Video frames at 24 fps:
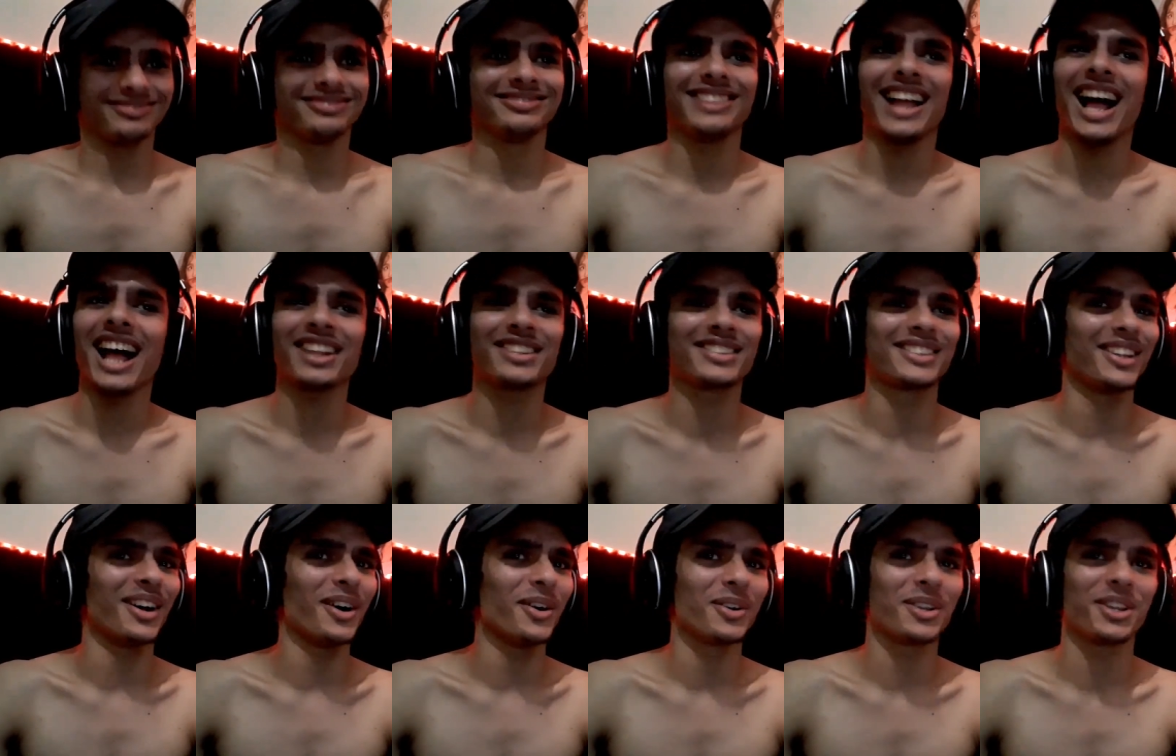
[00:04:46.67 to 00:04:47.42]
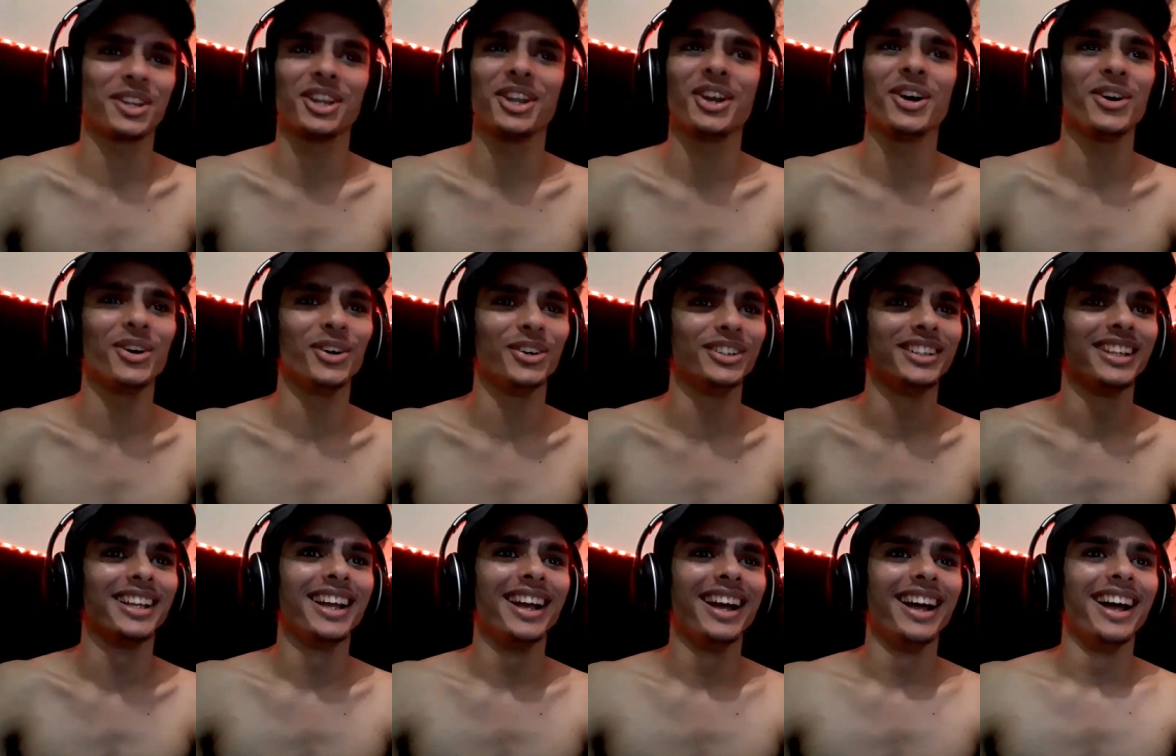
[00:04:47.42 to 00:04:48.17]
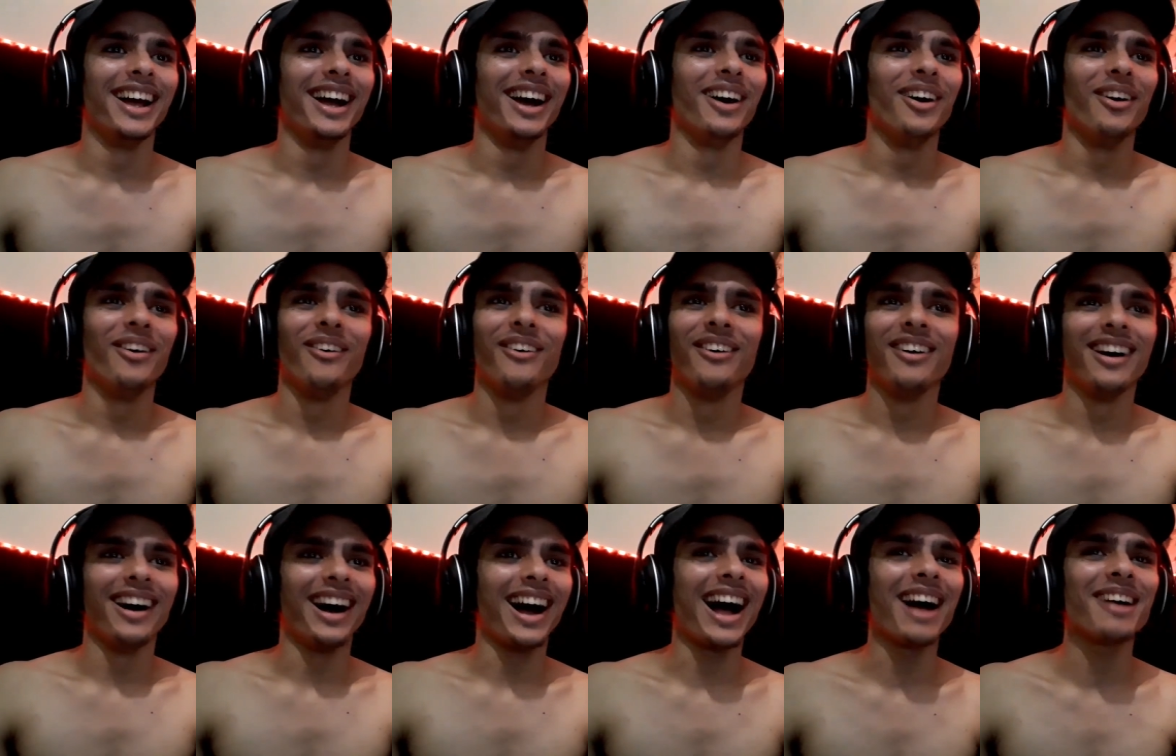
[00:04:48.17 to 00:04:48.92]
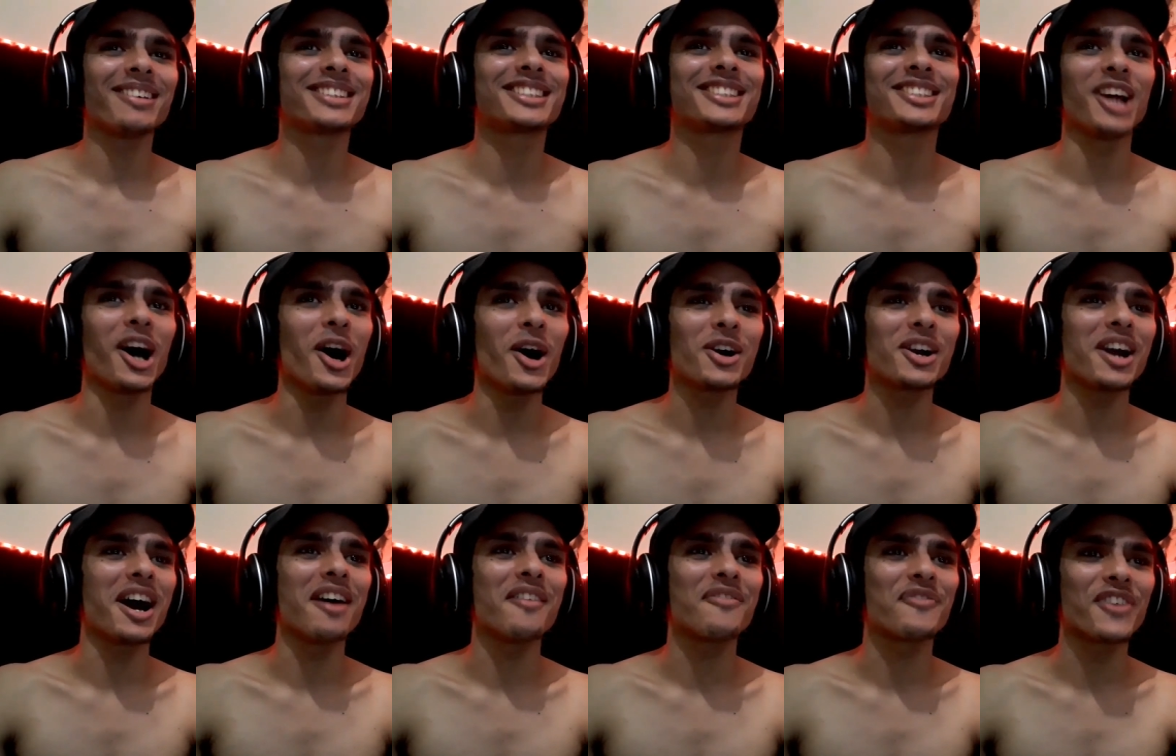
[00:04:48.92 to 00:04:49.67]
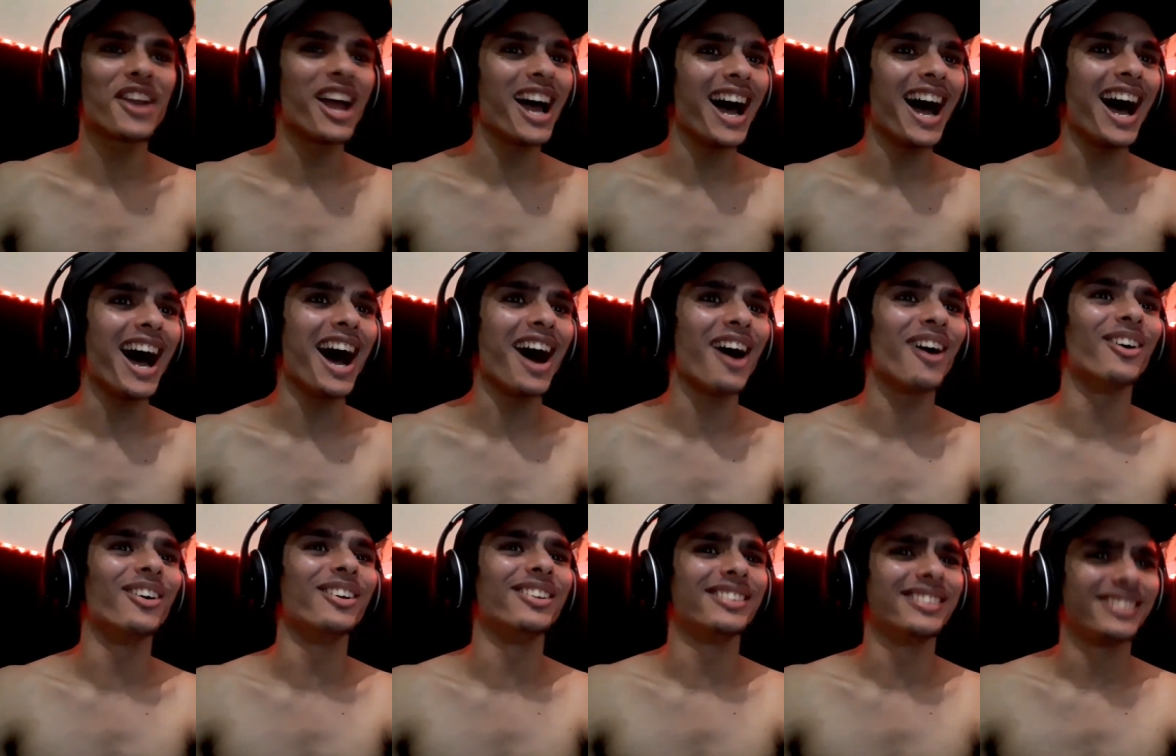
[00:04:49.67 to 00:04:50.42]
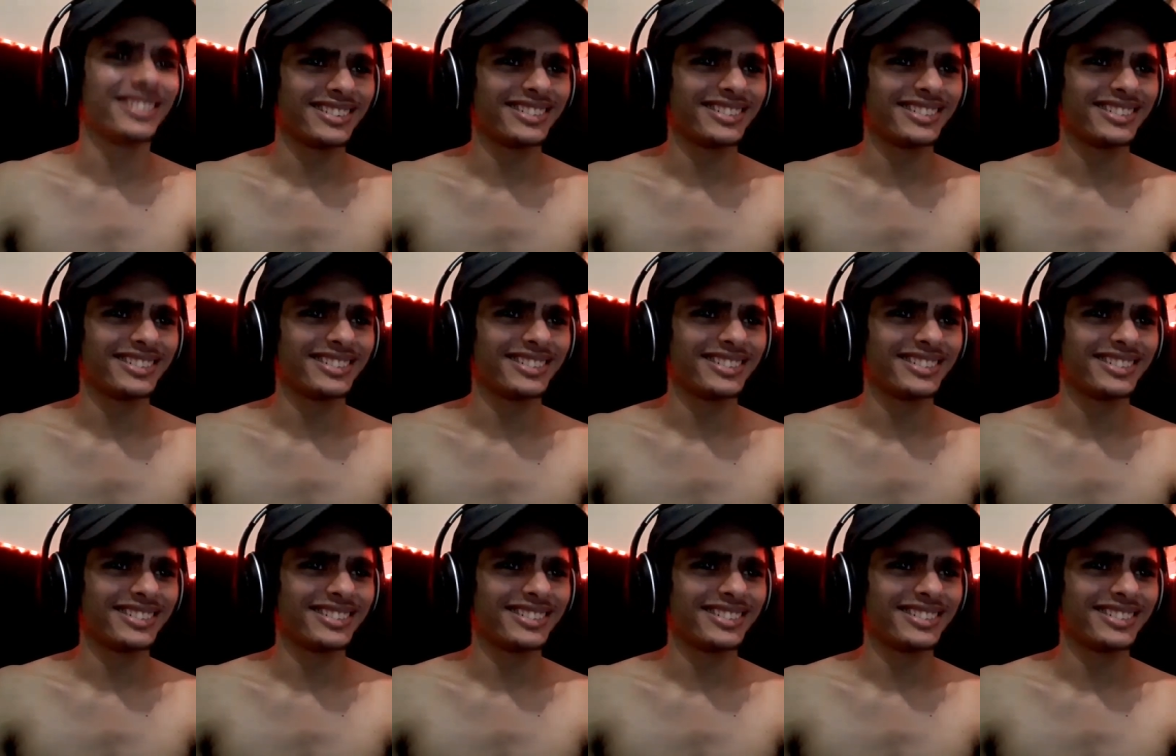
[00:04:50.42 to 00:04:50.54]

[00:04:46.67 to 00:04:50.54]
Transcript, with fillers: That's so cute. I'm so confused.